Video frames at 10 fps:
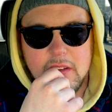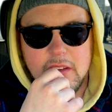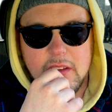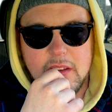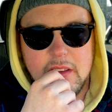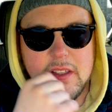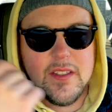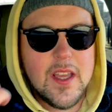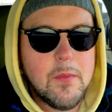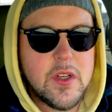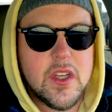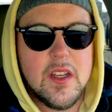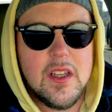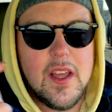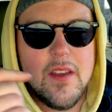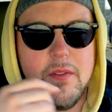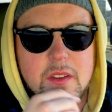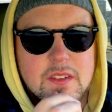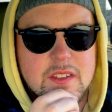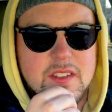this type of shit in life
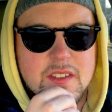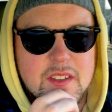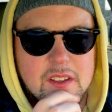is